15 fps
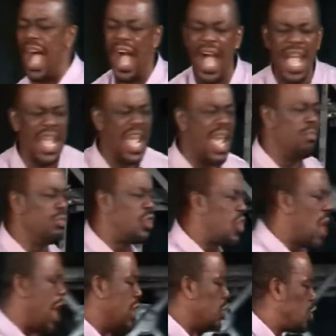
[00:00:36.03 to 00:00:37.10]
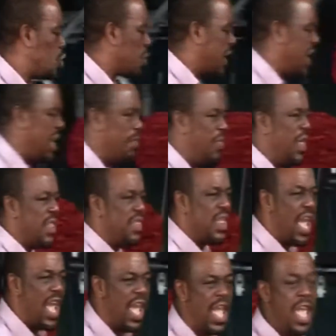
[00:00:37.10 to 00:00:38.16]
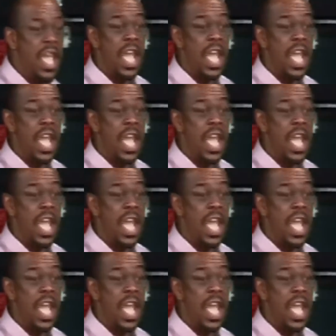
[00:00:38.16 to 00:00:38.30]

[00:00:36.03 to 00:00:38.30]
I am trying to keep the there.